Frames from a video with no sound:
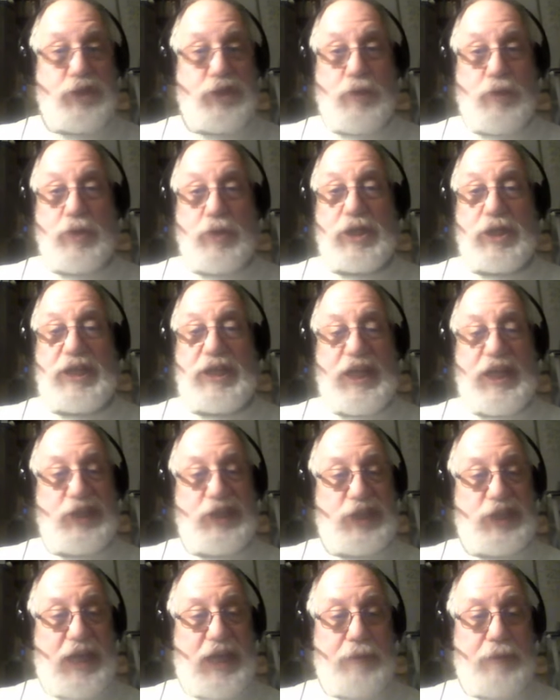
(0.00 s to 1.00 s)
So we're going to
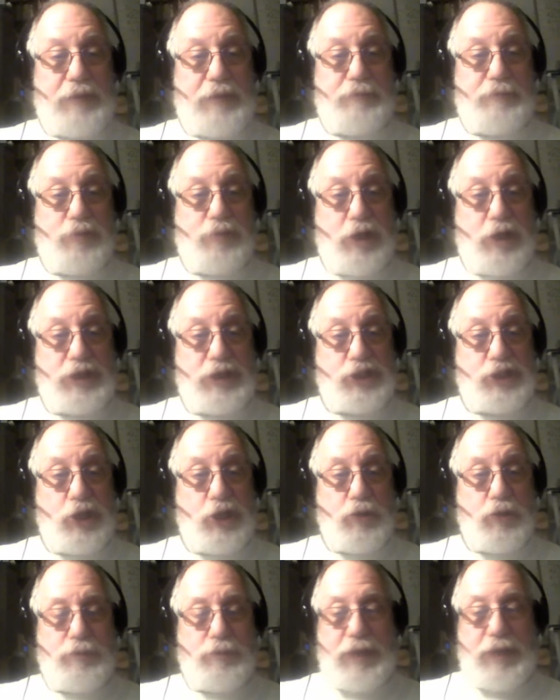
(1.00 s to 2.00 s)
examine blood
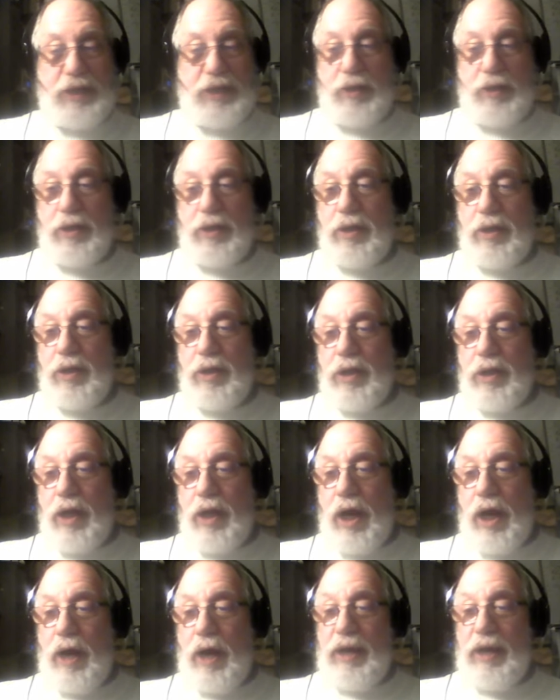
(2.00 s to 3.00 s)
atonement.
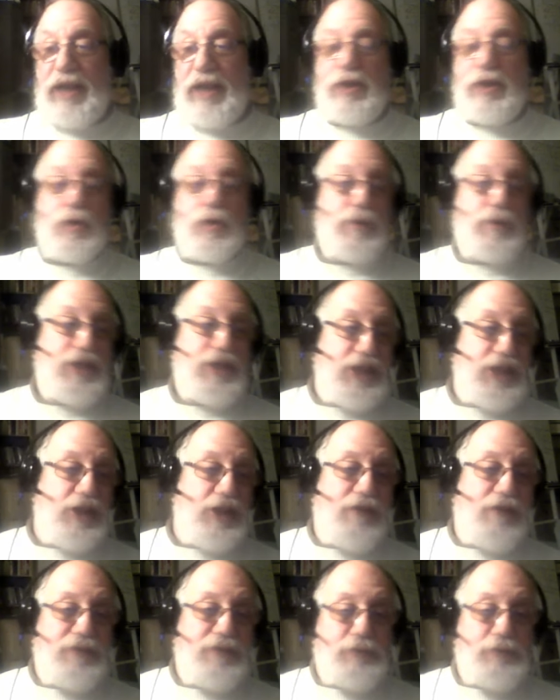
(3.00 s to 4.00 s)
And there are really
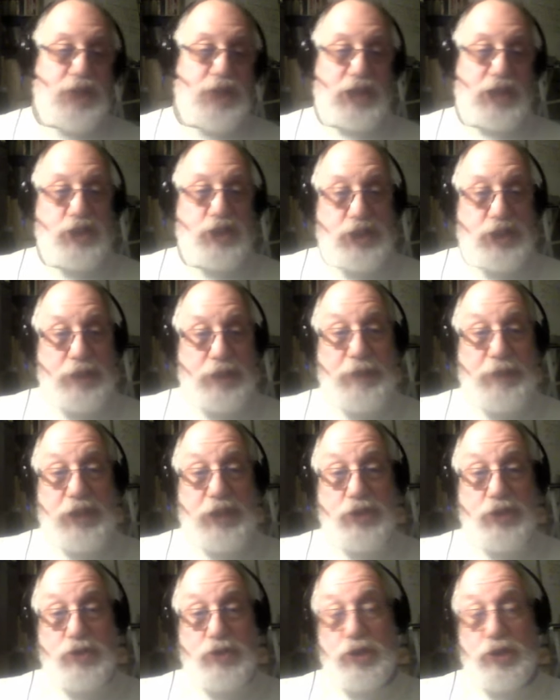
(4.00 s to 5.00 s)
enough objections that we
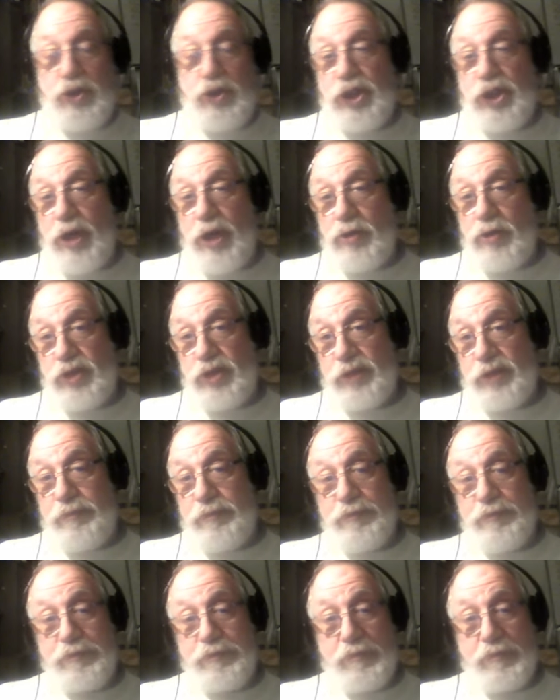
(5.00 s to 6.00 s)
could do 2 shows,
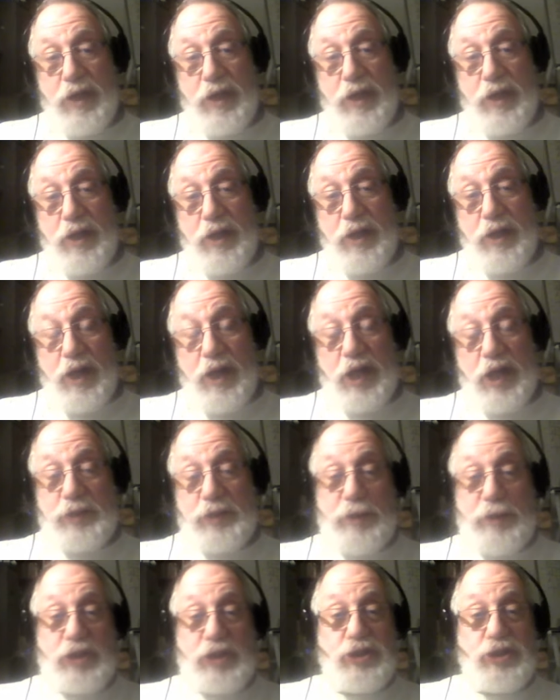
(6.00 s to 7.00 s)

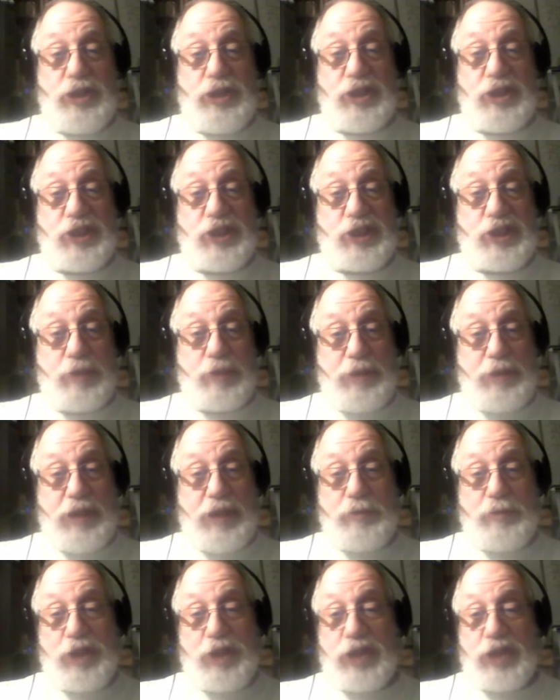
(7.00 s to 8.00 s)
especially because of some of
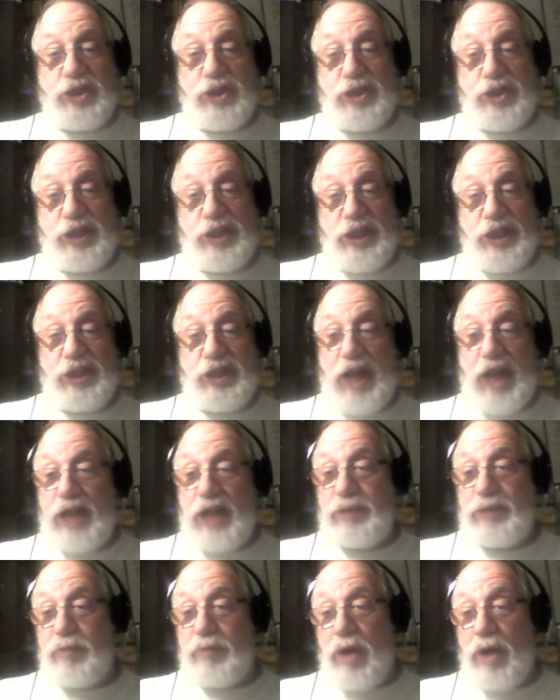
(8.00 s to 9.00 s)
the objections these
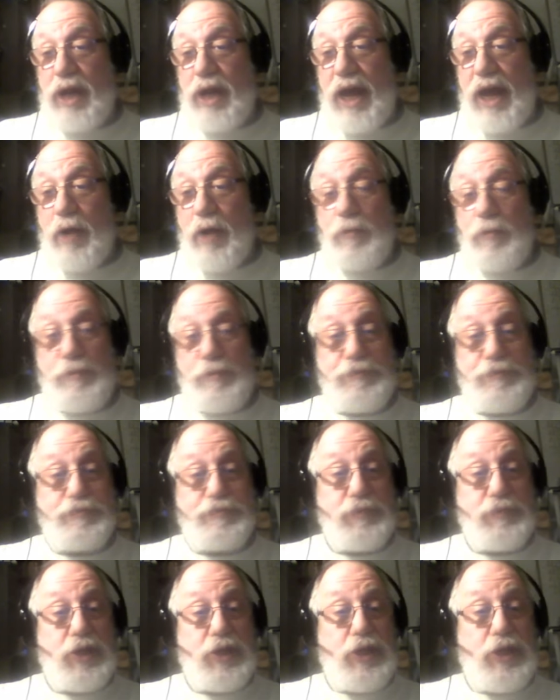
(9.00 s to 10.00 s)
guys brought out.
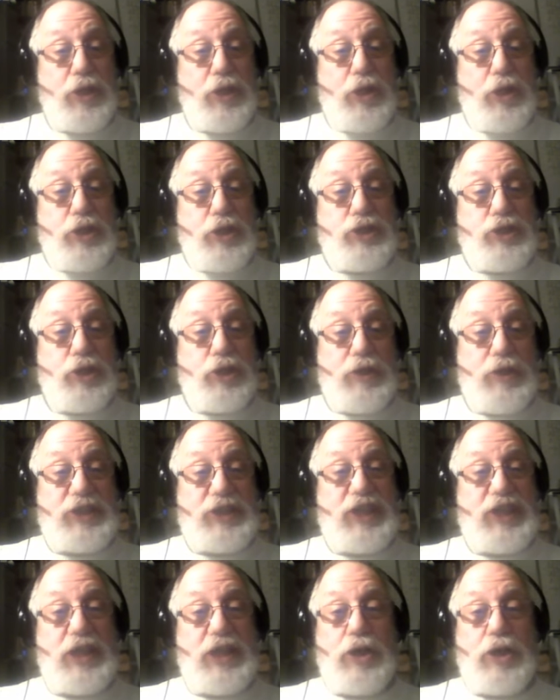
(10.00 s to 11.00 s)
So
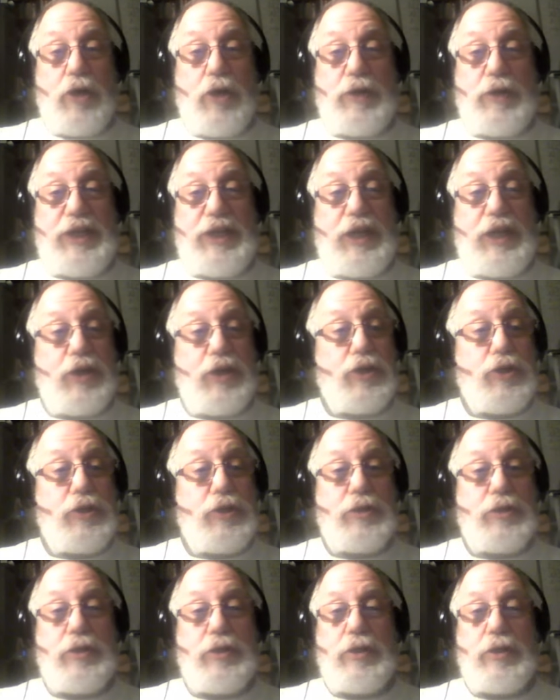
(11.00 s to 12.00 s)
let's get going
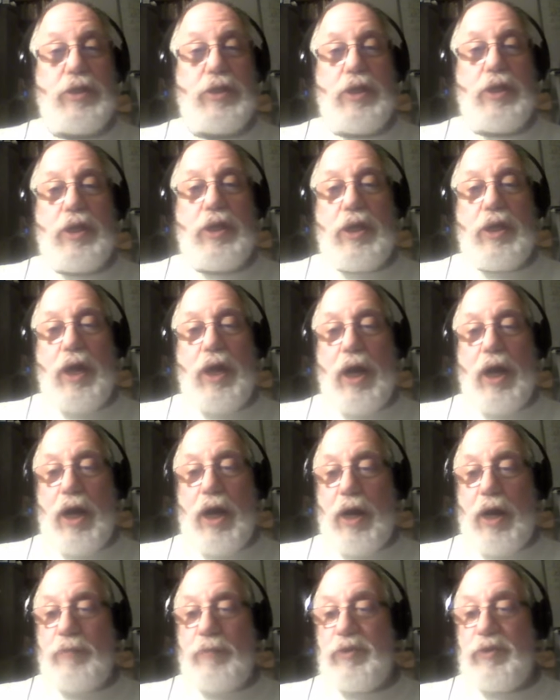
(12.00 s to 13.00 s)
here.
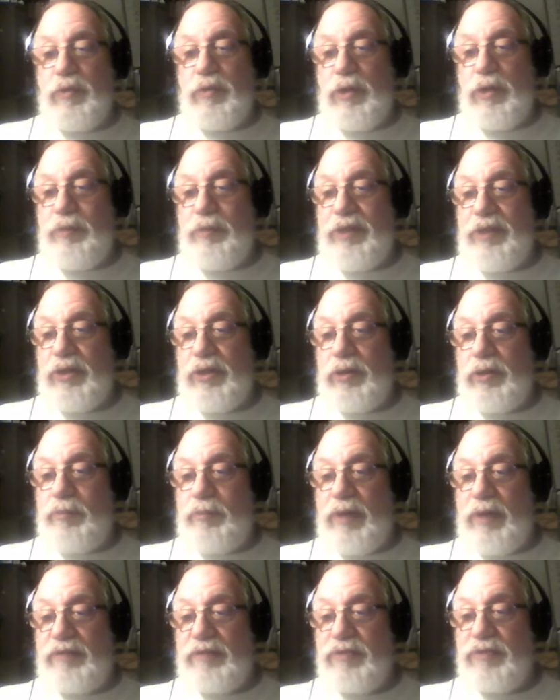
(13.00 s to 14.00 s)
There will be a
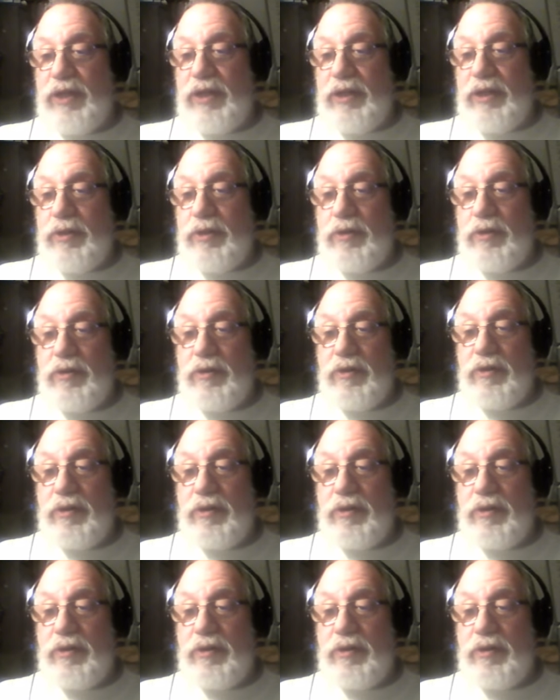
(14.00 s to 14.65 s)
little buffering.